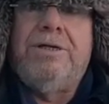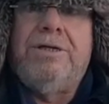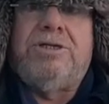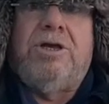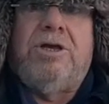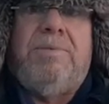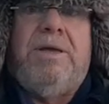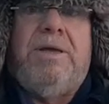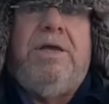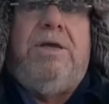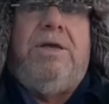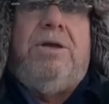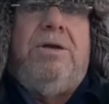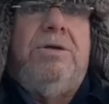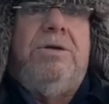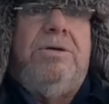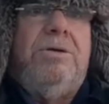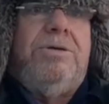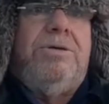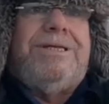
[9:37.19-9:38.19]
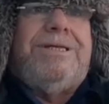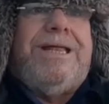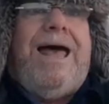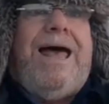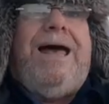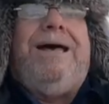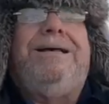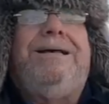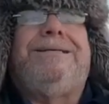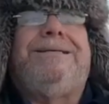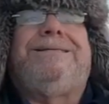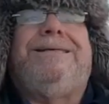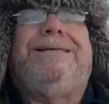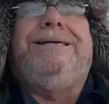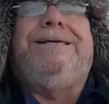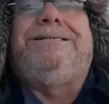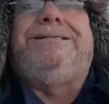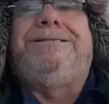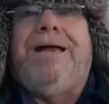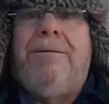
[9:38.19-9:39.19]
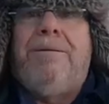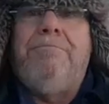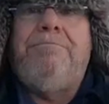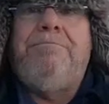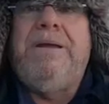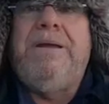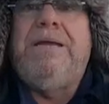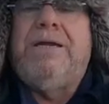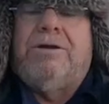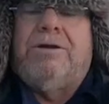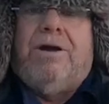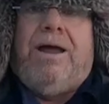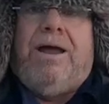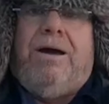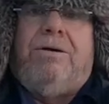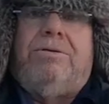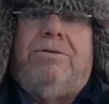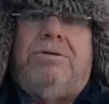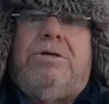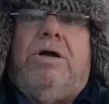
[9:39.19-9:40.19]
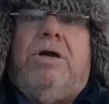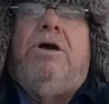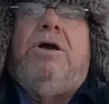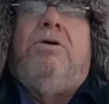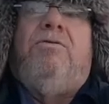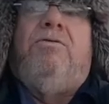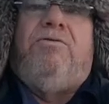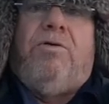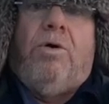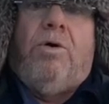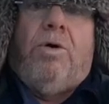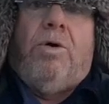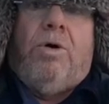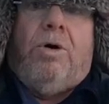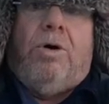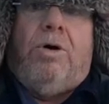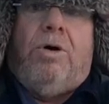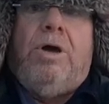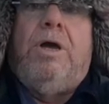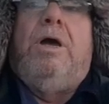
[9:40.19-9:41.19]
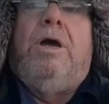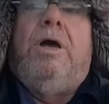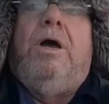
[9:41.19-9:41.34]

to be used as the dumping ground for